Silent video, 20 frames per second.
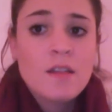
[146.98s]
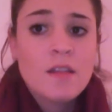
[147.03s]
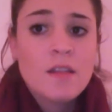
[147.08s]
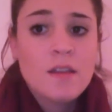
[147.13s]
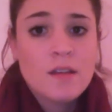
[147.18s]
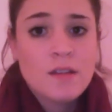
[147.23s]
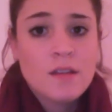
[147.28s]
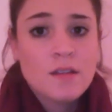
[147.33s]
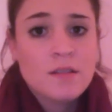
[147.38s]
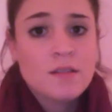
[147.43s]

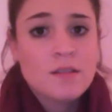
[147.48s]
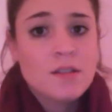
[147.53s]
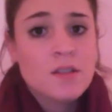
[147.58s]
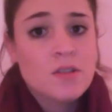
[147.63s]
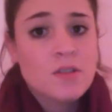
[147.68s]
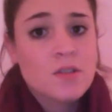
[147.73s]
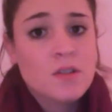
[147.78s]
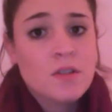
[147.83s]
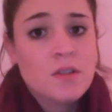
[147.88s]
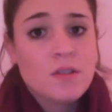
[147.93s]
the
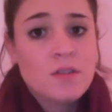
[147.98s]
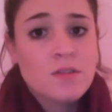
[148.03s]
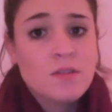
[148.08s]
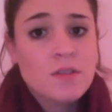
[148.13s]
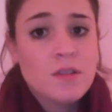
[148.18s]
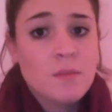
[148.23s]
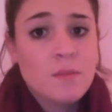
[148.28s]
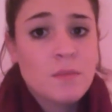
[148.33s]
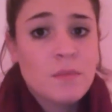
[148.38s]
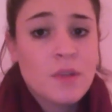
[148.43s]
teacher could
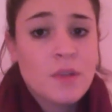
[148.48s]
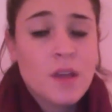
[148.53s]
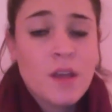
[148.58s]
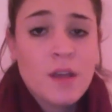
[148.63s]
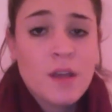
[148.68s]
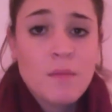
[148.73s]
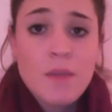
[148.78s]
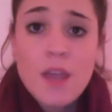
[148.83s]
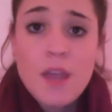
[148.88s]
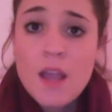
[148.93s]
simply
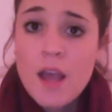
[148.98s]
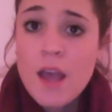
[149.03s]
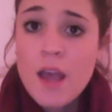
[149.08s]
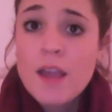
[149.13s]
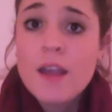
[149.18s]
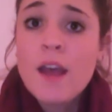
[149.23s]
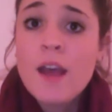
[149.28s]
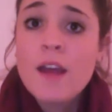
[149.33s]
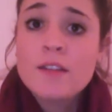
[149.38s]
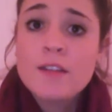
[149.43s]
make eye
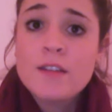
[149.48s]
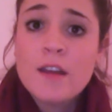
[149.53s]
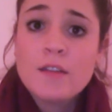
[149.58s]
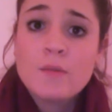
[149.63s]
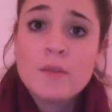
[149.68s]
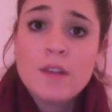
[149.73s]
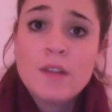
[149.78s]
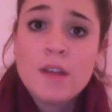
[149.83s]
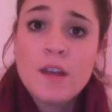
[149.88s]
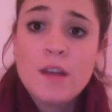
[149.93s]
contact
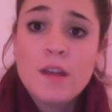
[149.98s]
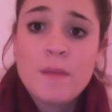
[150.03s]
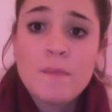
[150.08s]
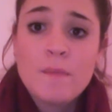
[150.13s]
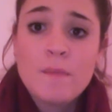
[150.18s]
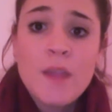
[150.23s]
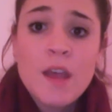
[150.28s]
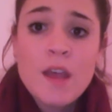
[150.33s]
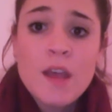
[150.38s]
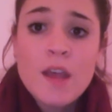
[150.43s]
with
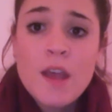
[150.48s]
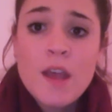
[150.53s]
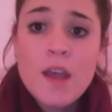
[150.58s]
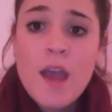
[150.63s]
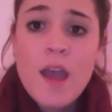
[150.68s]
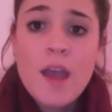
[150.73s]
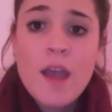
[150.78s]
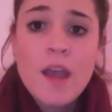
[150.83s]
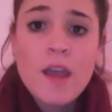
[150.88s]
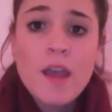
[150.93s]
him
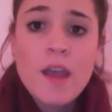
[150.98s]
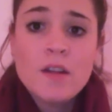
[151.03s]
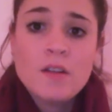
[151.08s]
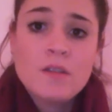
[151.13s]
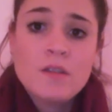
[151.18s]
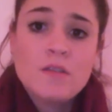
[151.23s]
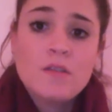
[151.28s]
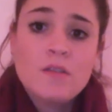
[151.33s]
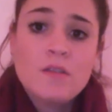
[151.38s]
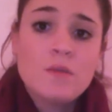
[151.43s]

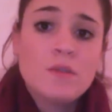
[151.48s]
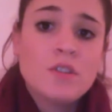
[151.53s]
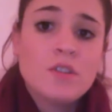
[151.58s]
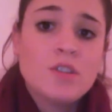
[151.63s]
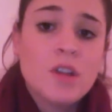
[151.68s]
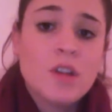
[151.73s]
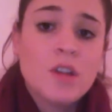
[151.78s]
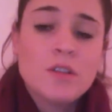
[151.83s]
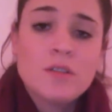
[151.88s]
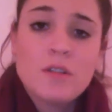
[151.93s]
and do a
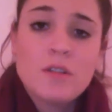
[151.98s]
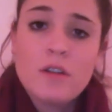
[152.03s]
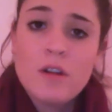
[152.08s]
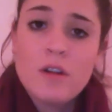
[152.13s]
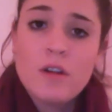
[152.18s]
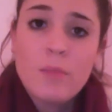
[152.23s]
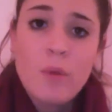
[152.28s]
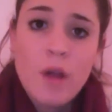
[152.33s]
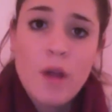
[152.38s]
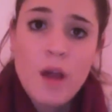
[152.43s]
gesture
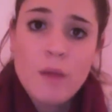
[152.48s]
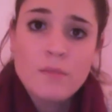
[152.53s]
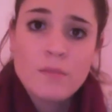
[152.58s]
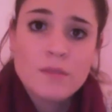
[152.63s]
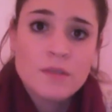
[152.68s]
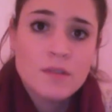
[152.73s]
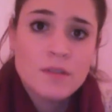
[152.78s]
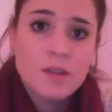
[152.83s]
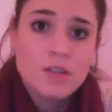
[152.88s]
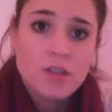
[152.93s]
or a
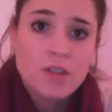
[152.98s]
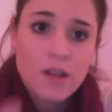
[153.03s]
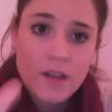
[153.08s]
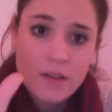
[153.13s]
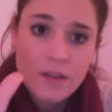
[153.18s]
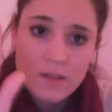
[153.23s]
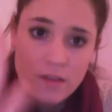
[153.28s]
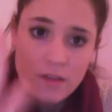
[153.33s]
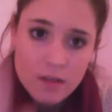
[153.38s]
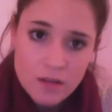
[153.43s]
prompt, such
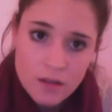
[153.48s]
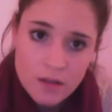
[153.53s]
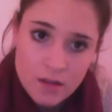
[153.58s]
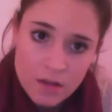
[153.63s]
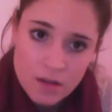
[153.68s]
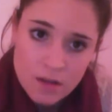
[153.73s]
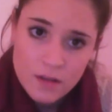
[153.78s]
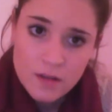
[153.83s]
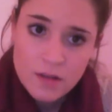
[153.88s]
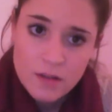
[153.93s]
as
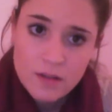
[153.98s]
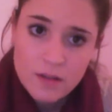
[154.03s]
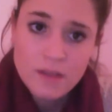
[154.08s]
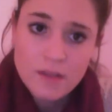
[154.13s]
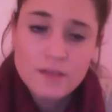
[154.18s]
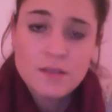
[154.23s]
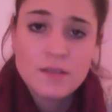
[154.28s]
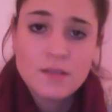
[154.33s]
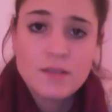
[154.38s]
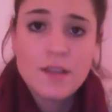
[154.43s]

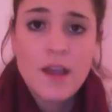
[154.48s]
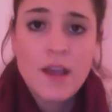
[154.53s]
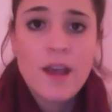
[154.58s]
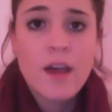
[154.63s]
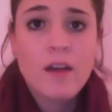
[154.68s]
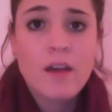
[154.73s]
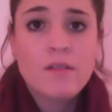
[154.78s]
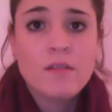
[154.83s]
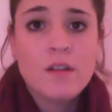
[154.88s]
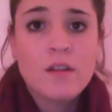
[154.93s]
like sit
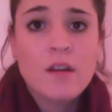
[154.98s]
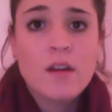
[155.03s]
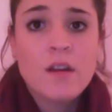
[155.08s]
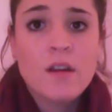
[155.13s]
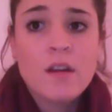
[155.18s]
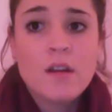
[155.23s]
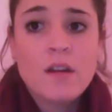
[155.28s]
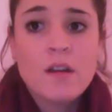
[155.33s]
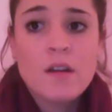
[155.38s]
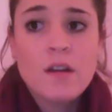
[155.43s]
down
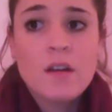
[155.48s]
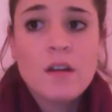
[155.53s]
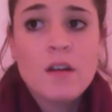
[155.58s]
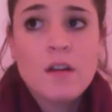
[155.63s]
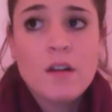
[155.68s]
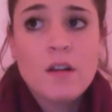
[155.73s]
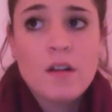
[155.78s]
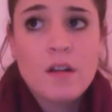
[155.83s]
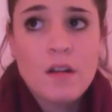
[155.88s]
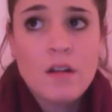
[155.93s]

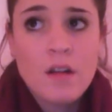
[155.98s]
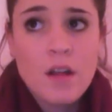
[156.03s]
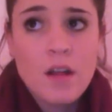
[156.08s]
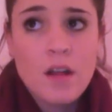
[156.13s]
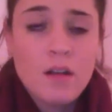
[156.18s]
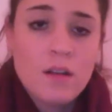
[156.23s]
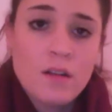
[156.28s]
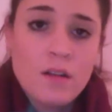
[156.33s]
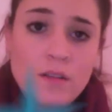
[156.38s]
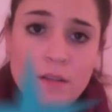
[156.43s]

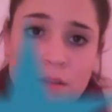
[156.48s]
or